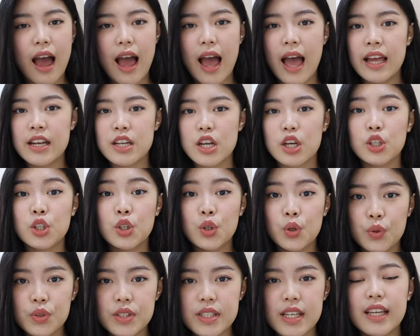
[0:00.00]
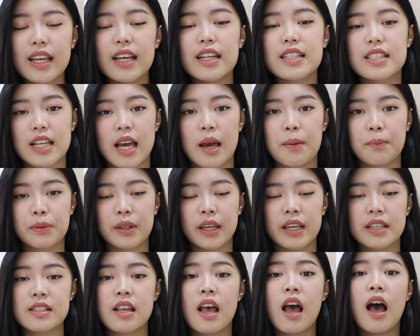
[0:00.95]
And using a
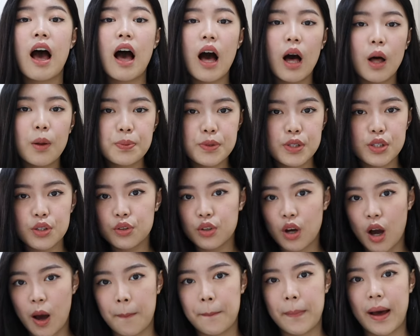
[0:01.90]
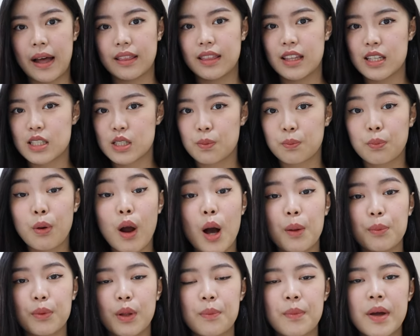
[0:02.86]
template helps you combat this
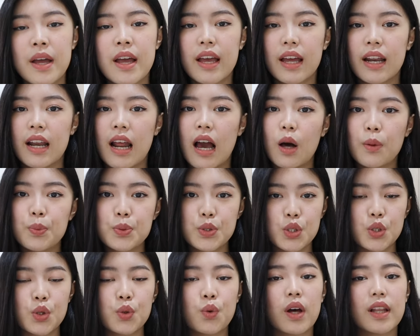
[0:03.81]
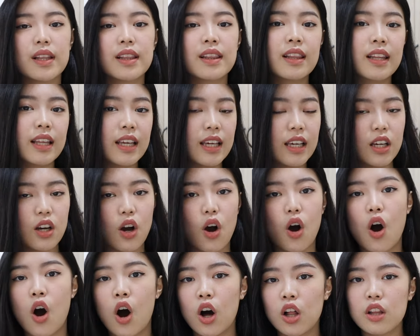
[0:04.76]
problem. It helps you link
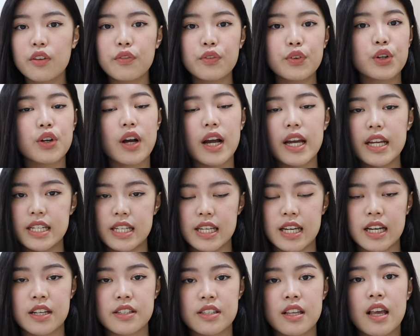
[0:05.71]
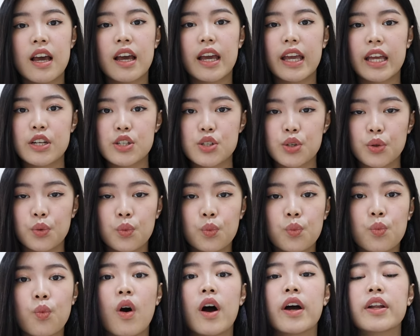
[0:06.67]
all of your ideas into
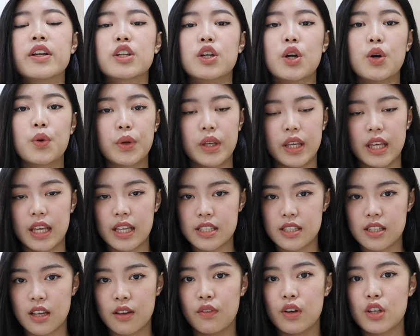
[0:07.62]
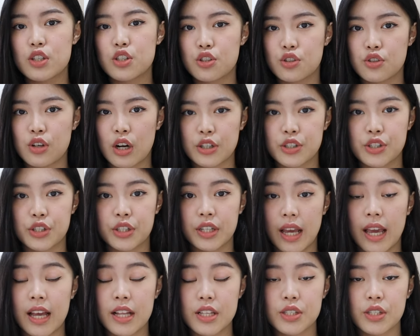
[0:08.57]
one cohesive,
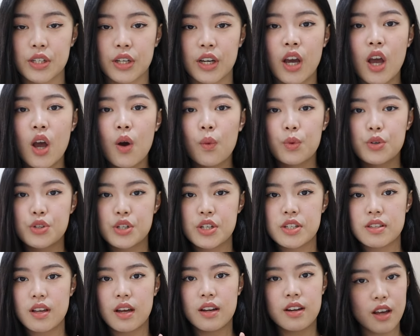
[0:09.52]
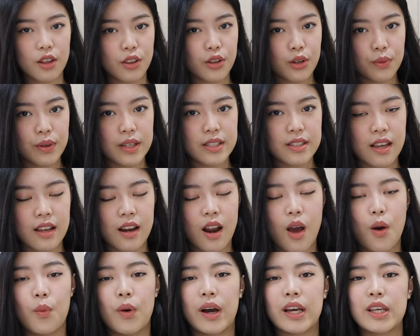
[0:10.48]
structured answer, which is another reason
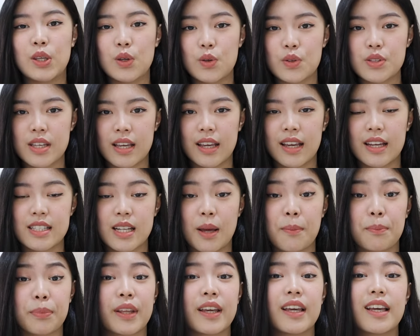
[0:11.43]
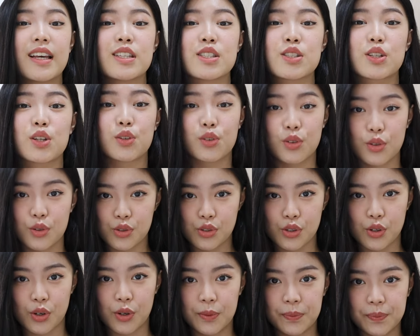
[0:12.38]
why using a template is
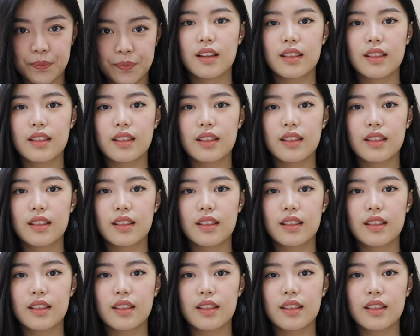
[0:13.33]
crucial.